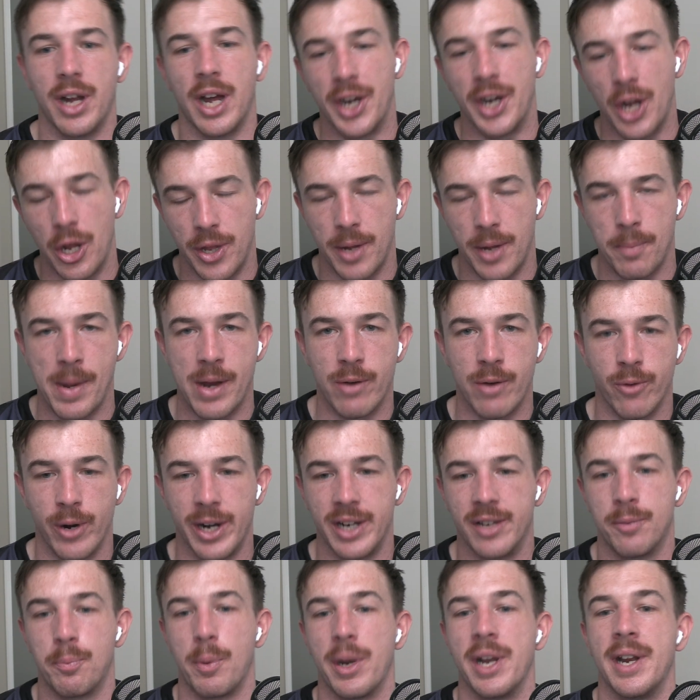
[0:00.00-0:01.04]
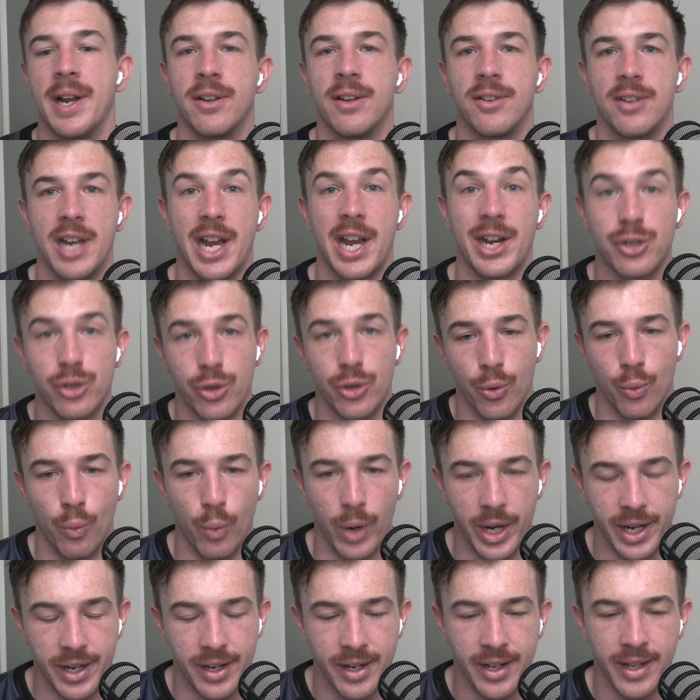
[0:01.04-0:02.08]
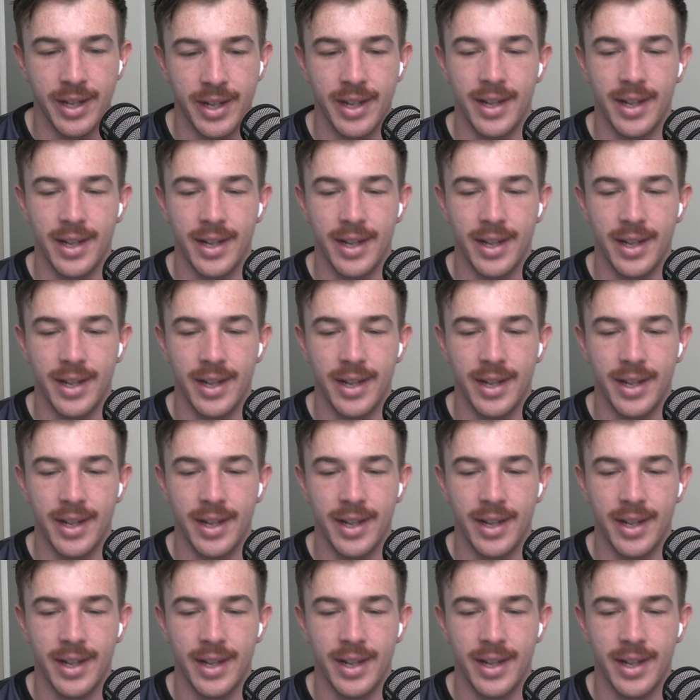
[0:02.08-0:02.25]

I know they beat Reds, but an international win.